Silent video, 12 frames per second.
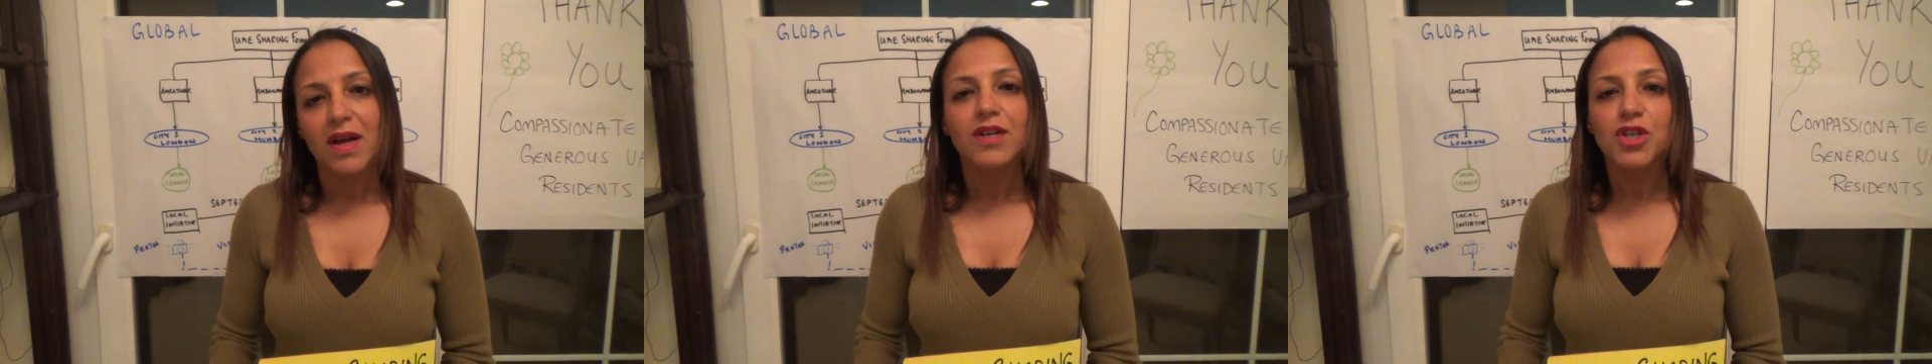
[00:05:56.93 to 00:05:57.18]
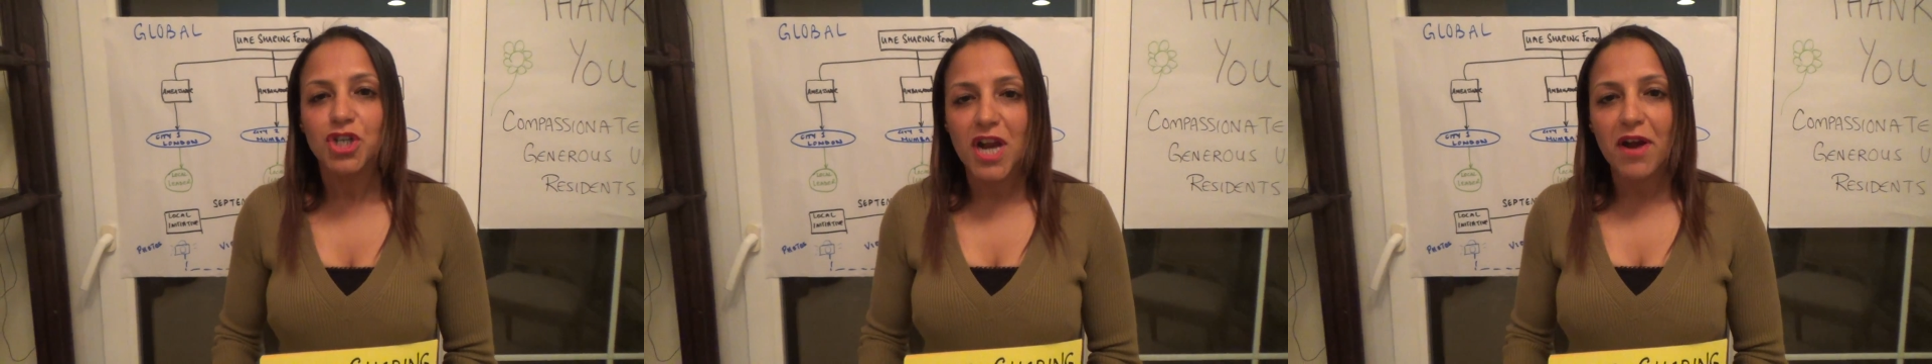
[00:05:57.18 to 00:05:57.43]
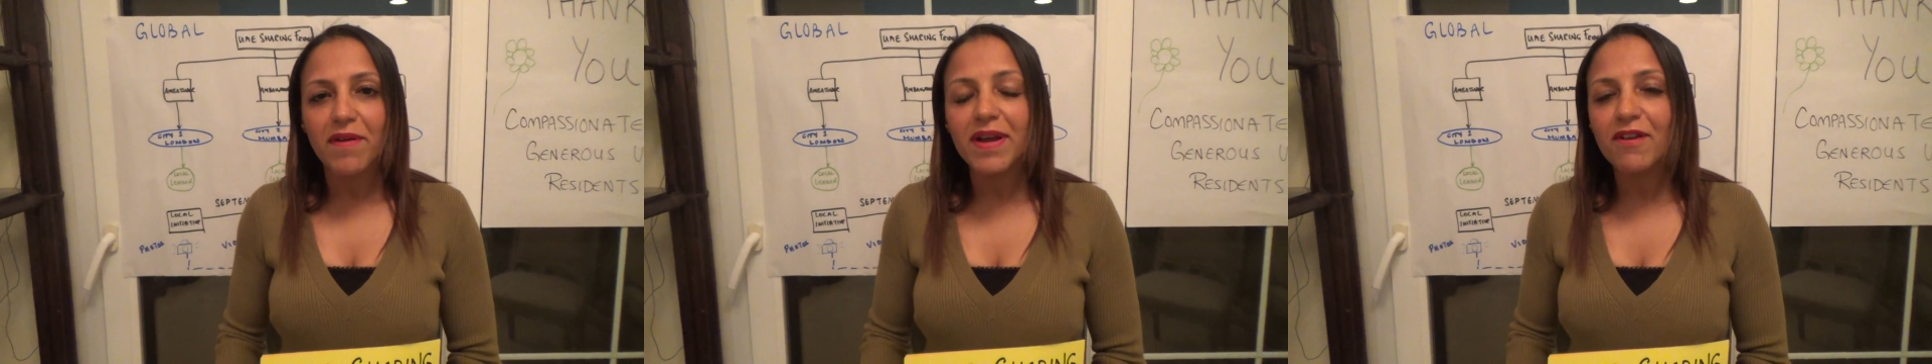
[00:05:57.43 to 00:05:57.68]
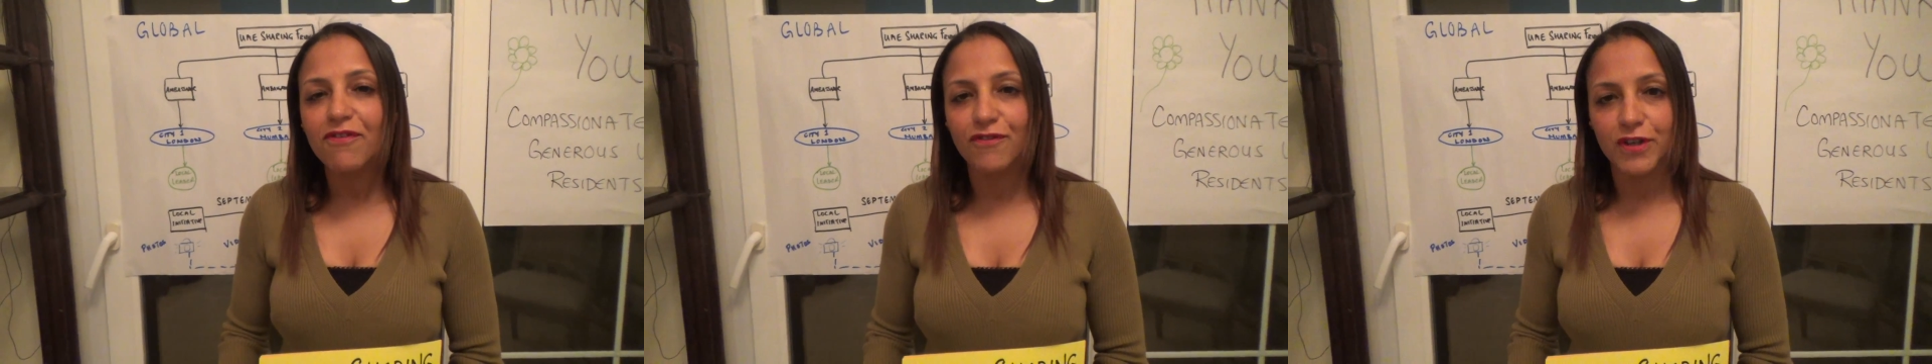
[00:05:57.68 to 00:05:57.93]

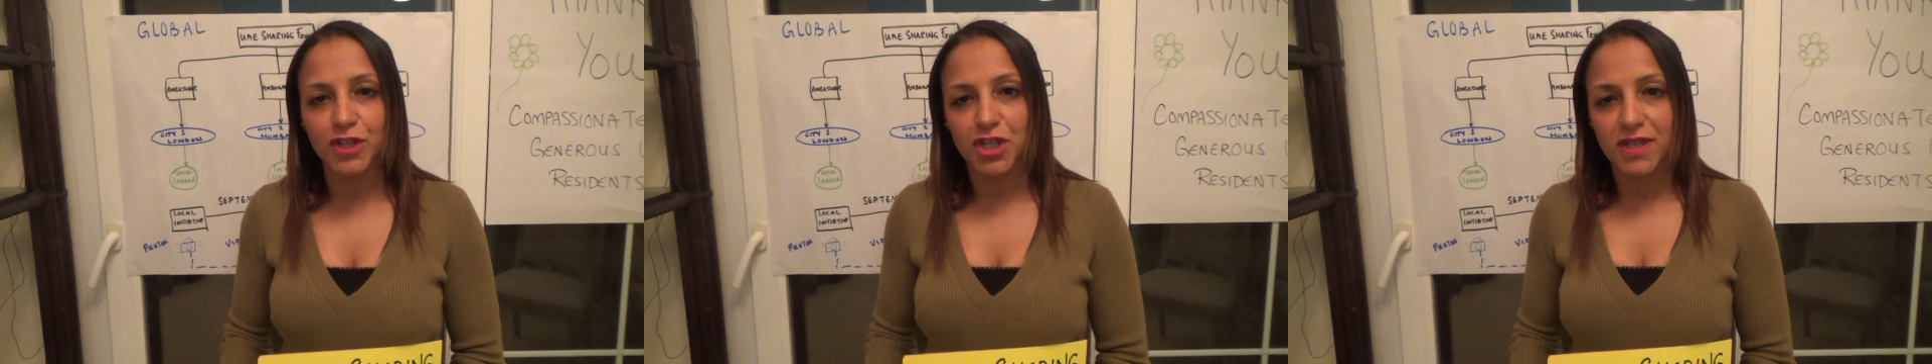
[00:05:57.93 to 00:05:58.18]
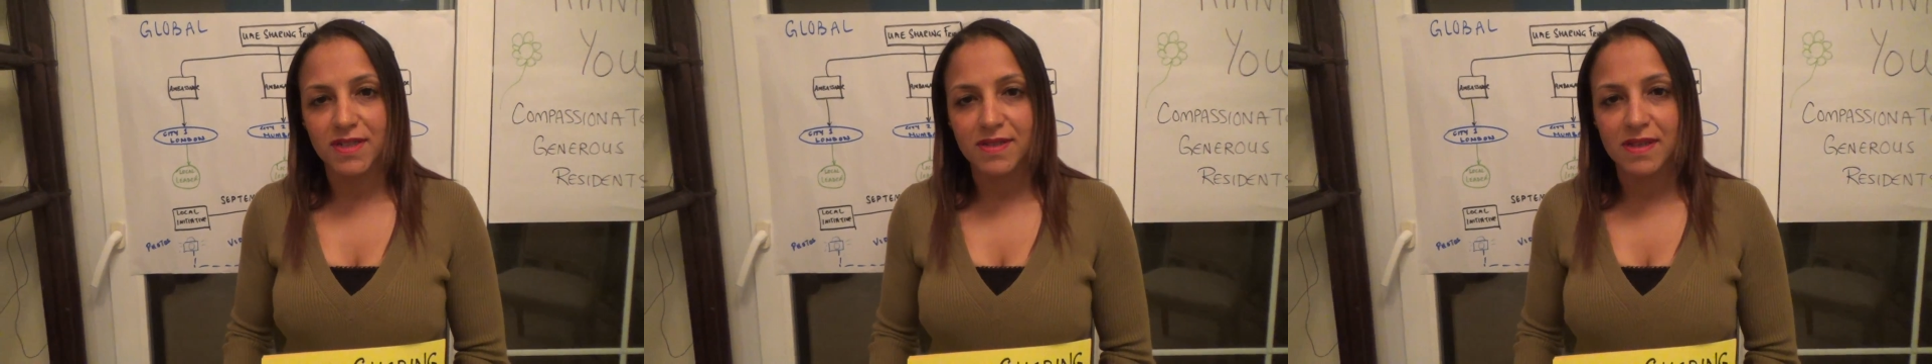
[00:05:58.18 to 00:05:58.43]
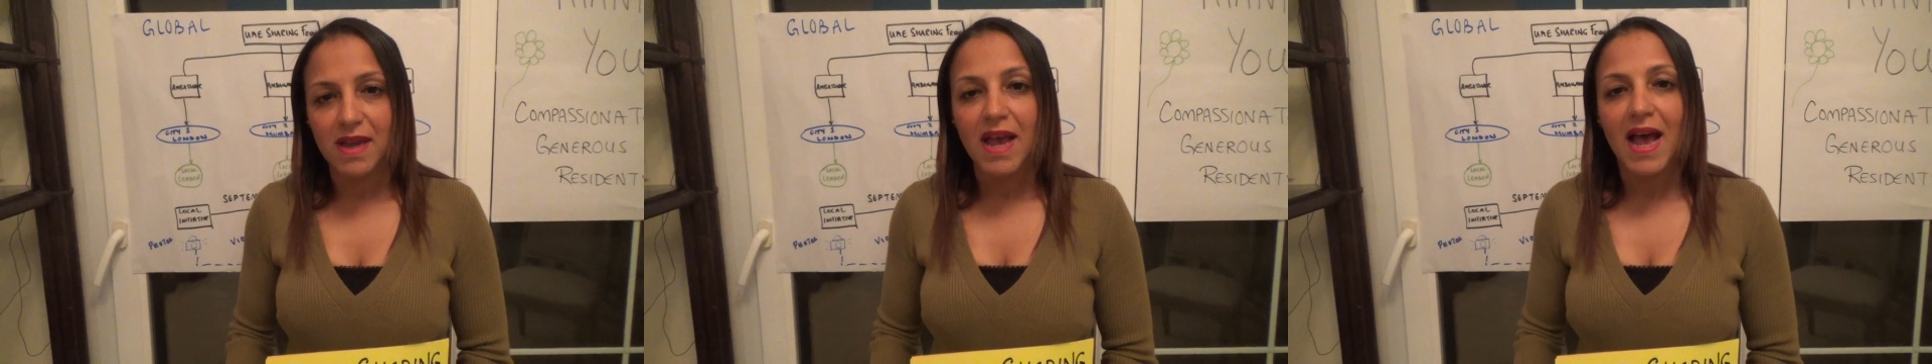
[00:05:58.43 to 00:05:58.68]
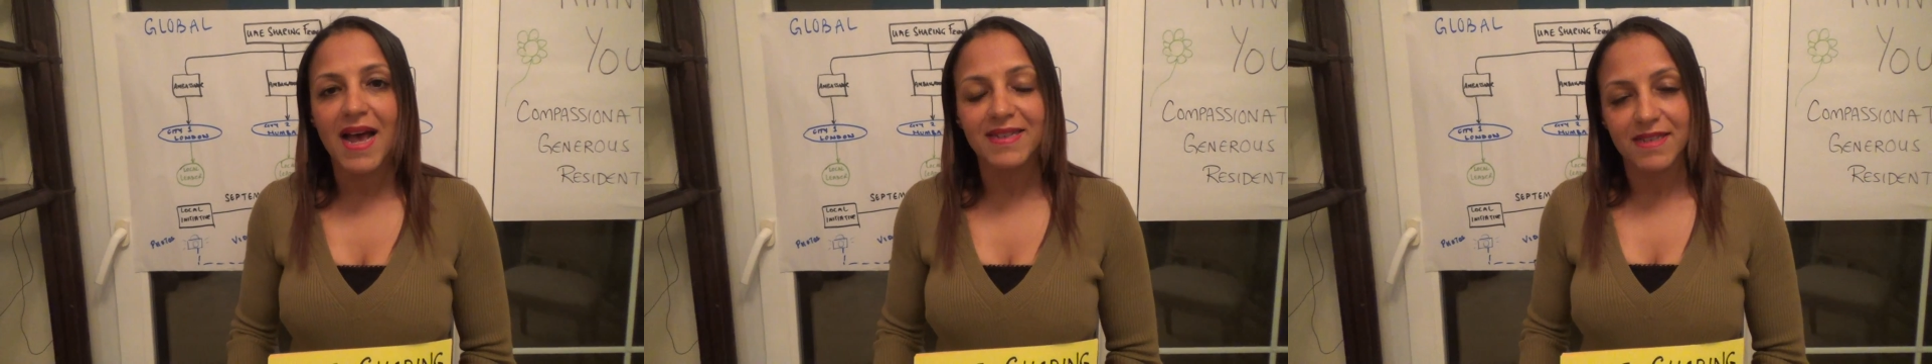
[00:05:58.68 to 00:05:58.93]

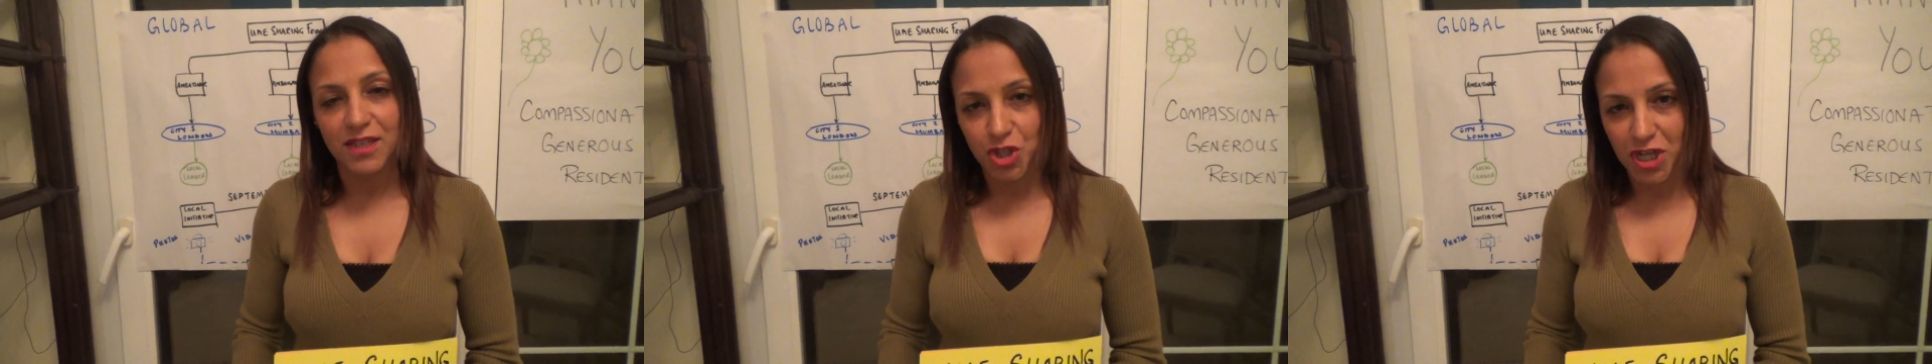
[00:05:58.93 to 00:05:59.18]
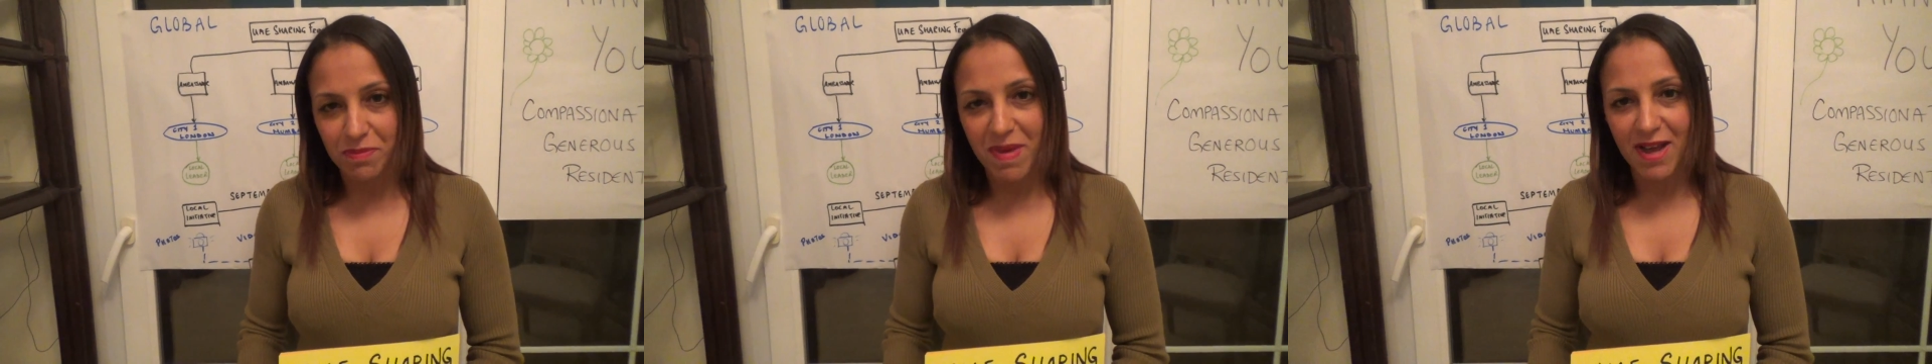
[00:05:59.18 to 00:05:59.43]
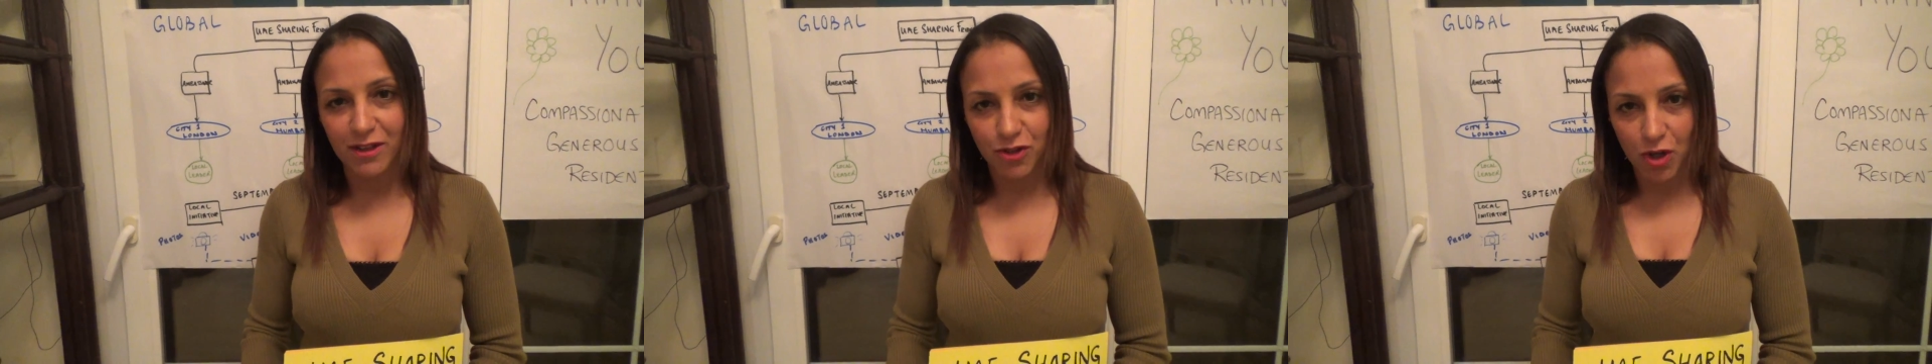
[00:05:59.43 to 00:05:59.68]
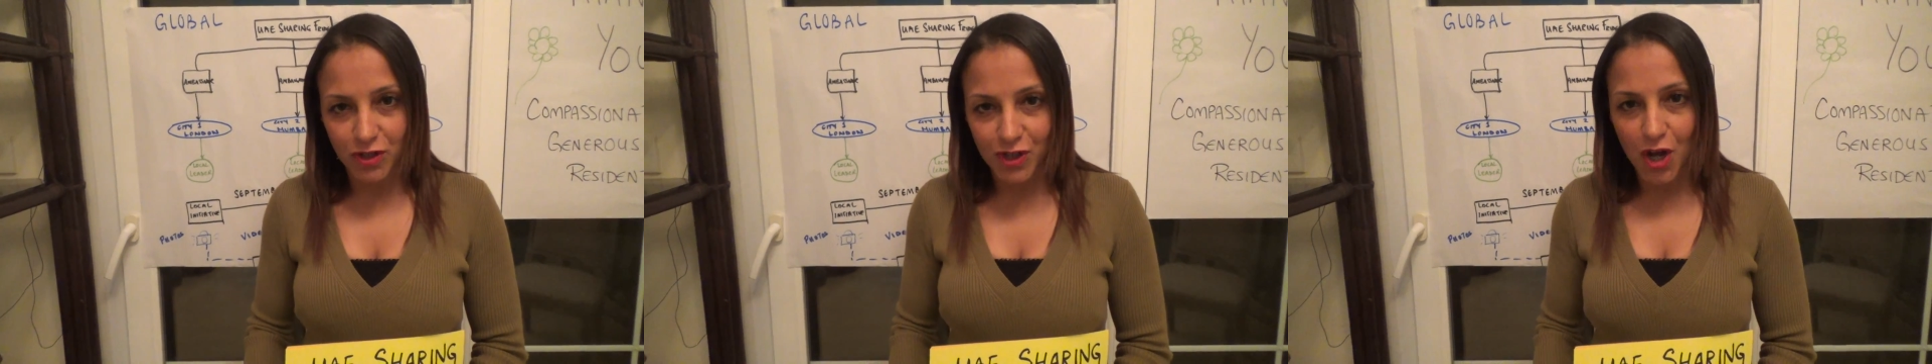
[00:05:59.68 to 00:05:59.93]

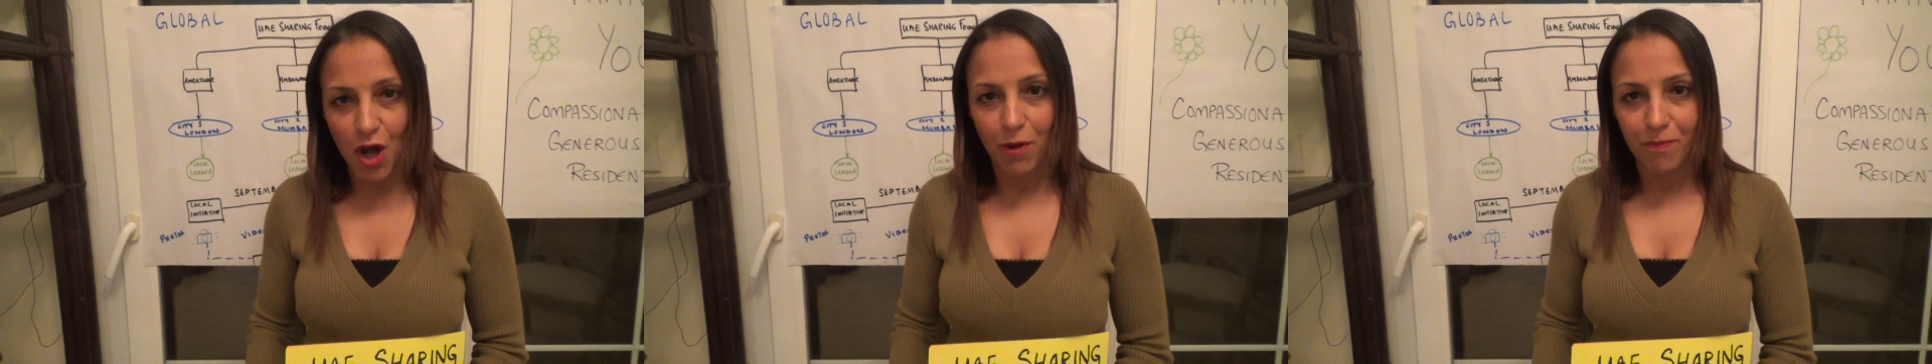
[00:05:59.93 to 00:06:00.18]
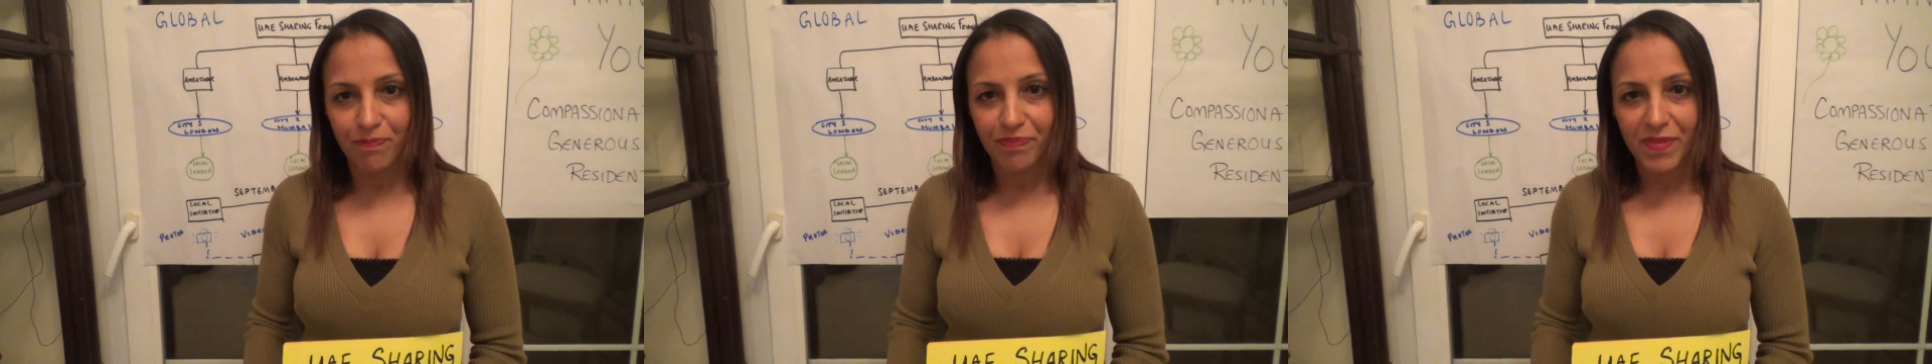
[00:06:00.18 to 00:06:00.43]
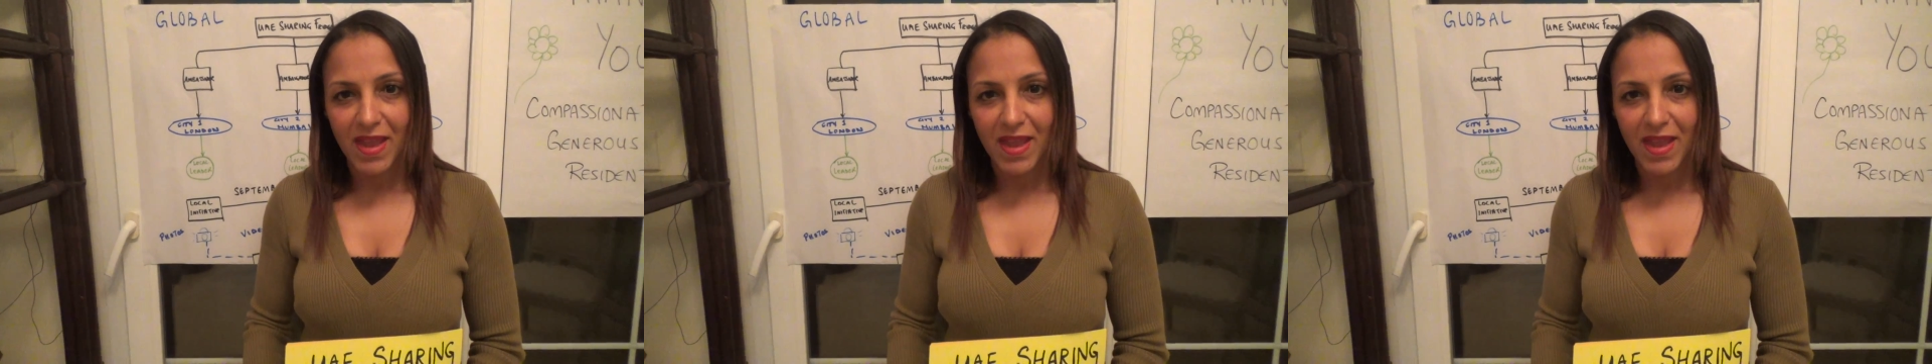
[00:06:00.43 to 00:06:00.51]
sharingfridges@gmail.com